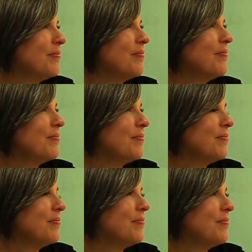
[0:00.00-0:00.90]

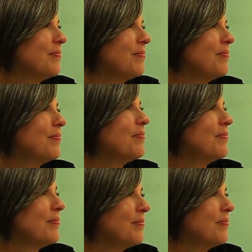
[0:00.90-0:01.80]

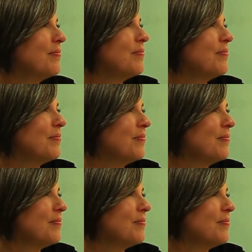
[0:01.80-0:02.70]

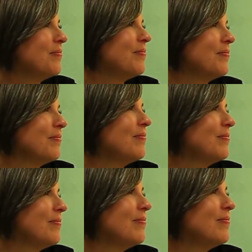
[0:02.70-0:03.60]

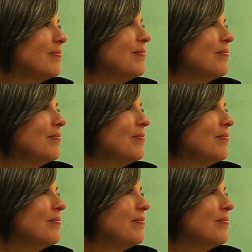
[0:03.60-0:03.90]
No words are spoken by the person on screen.